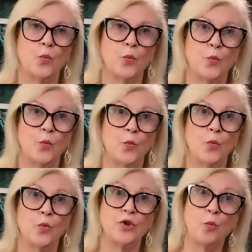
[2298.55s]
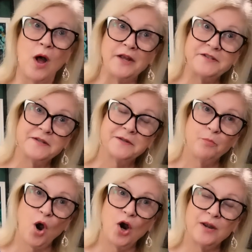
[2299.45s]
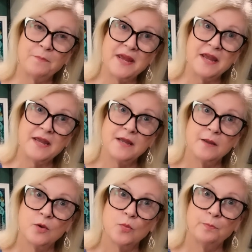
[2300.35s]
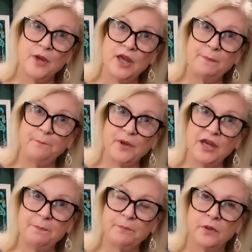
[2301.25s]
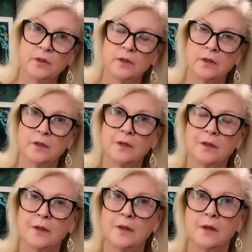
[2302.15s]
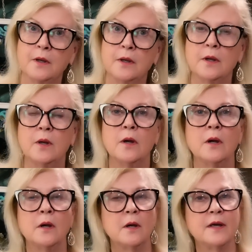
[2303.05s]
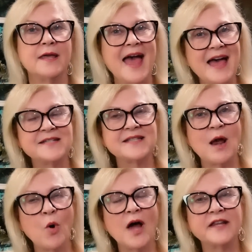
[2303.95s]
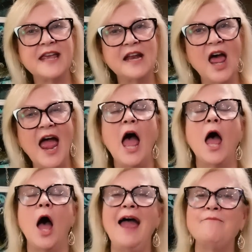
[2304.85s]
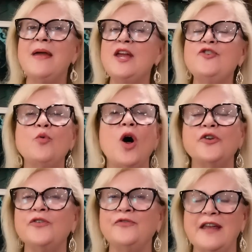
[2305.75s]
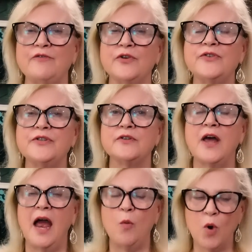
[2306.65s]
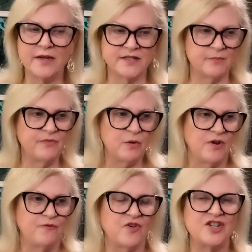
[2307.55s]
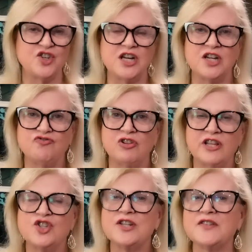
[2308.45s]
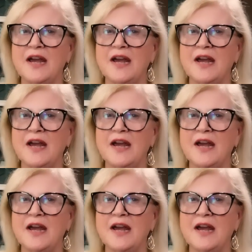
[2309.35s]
Uh, you what? Pardon me. Oh my gosh. Beep beep. Key lime, really? Yes, I want key lime. I've made you all your flavors. I want something refreshing and delicious.